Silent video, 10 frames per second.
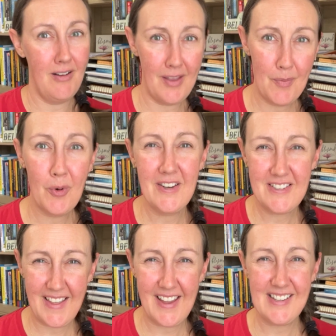I'll get more
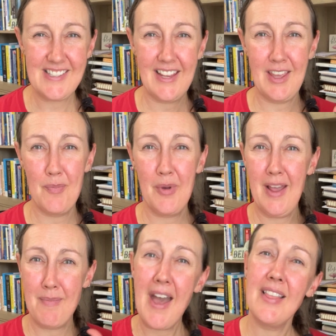into that in a second, but
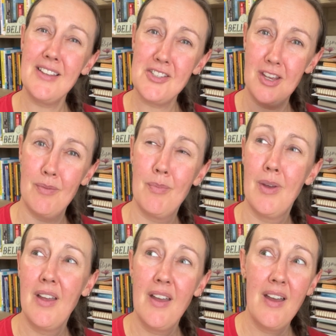I'm at the gym
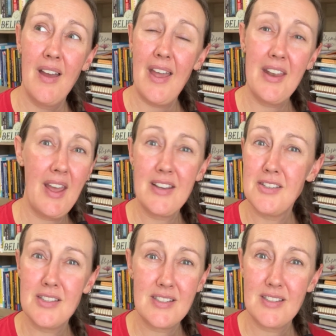and I
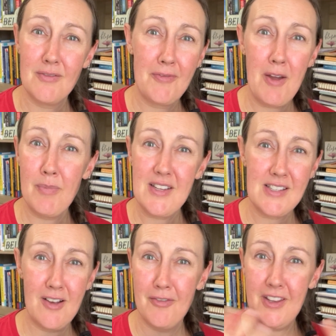just found
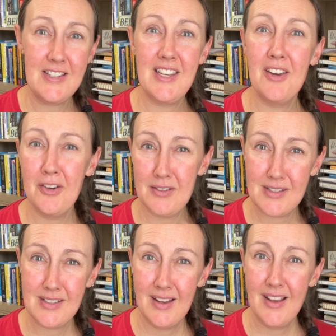myself in
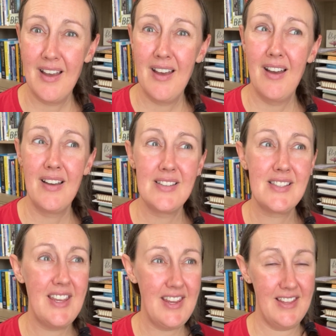tears.
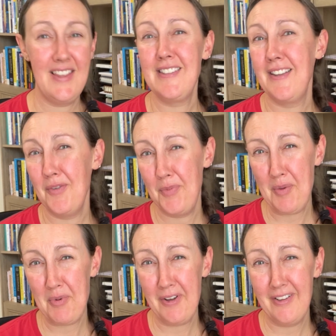Seeing these other
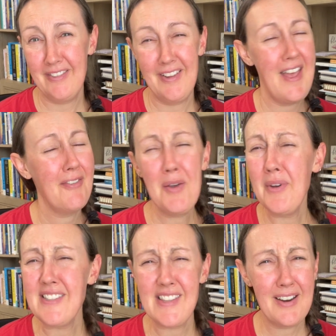people,
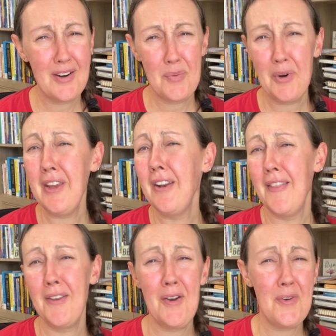everyone's there working
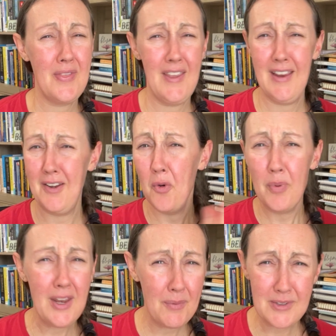on their own thing.
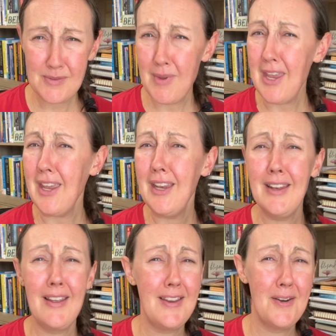Nobody was mean,
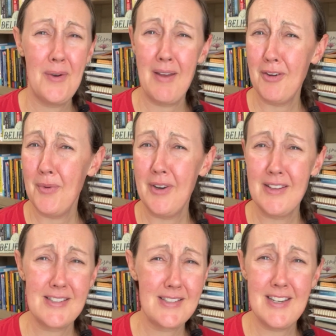you know, everyone
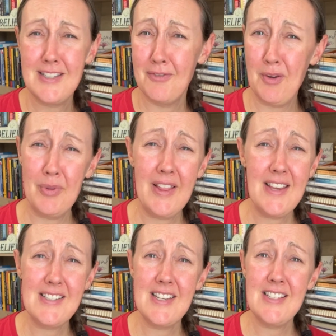is in different
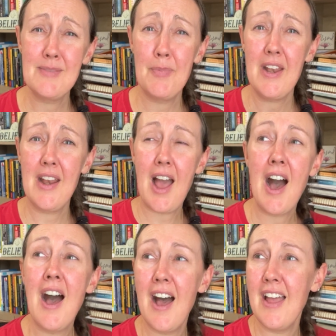places, but
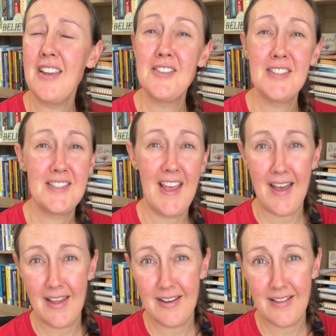I just
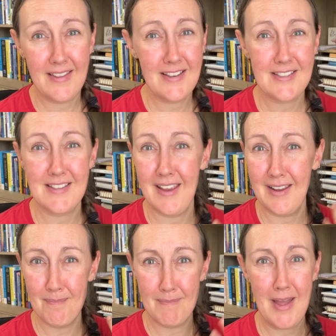had this
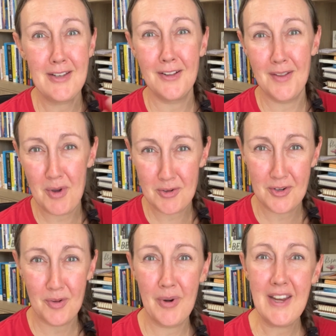like mental
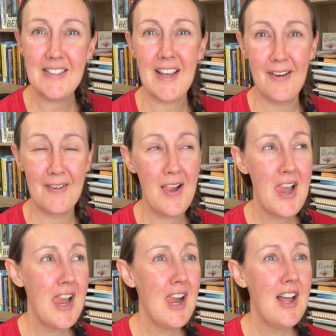emotional breakdown
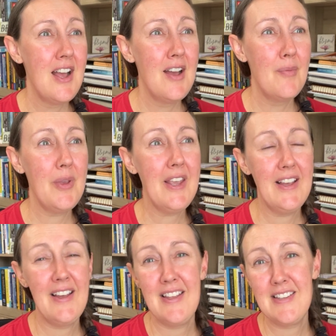
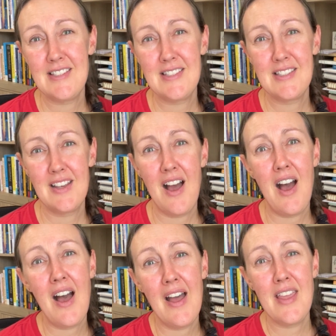because
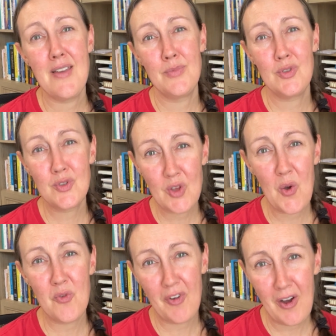I am
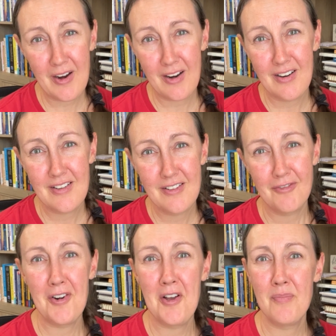so far
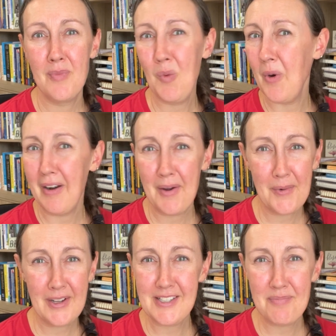from where I
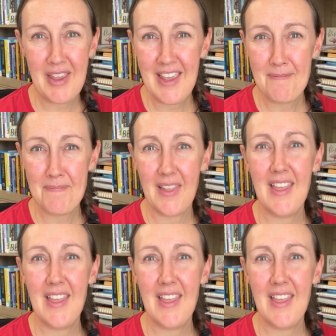want to be.